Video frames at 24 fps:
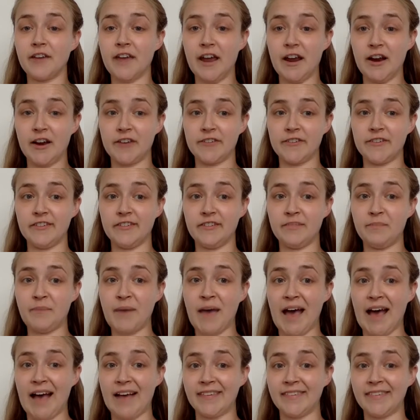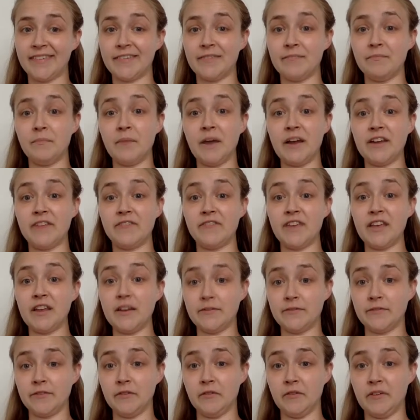character's past might have
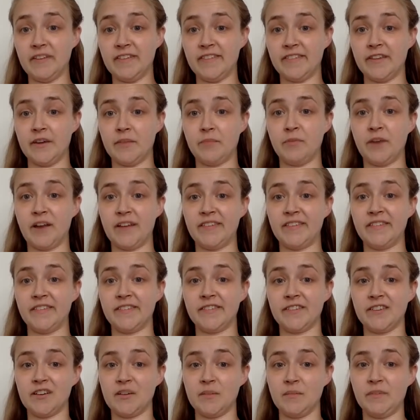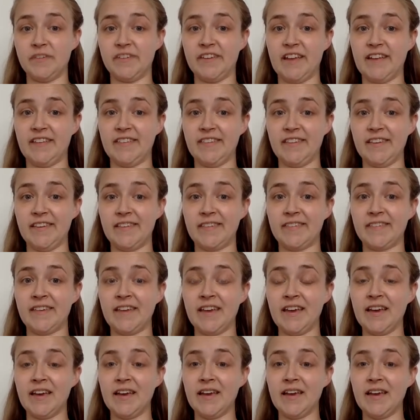influenced their present circumstances.